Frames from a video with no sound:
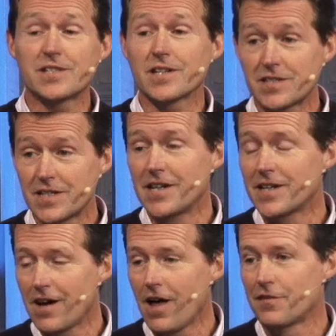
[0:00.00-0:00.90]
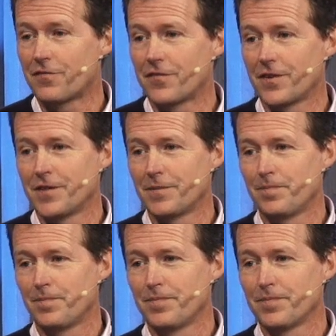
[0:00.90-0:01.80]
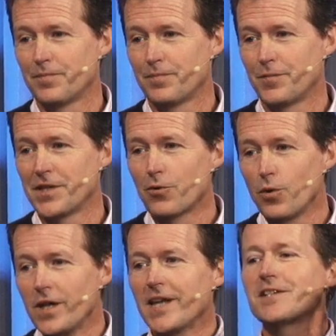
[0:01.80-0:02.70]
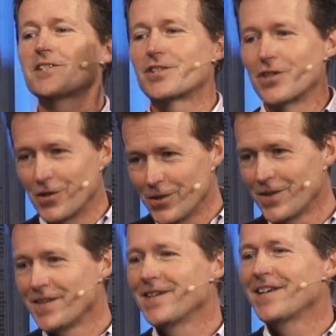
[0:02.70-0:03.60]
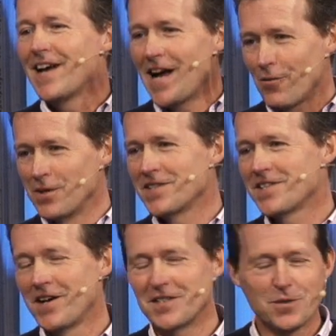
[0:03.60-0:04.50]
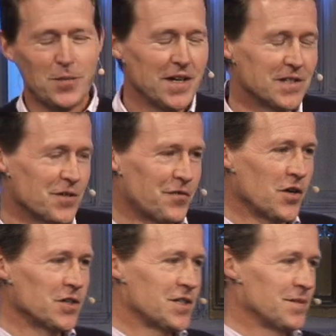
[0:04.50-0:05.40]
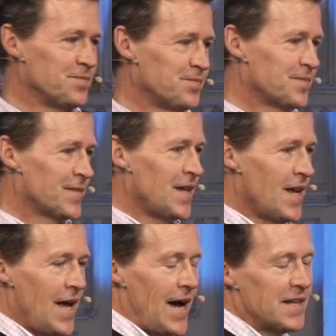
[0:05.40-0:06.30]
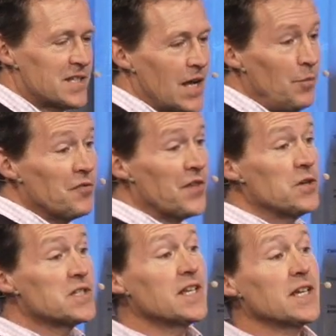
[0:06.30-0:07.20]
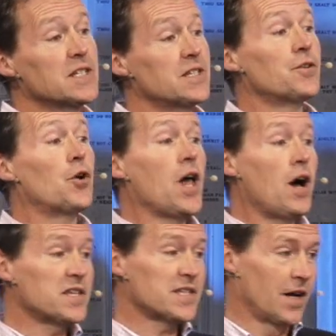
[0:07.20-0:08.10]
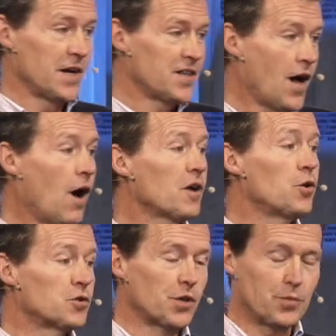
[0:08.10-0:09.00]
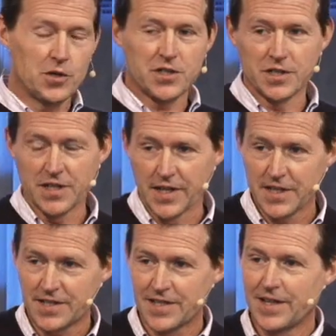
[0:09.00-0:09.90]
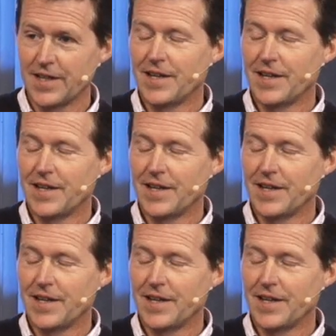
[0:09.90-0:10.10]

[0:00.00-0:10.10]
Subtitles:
succeed in life. But they're all linked to how we're designed to be and to function. And some of those things that are on our side, our contribution to this,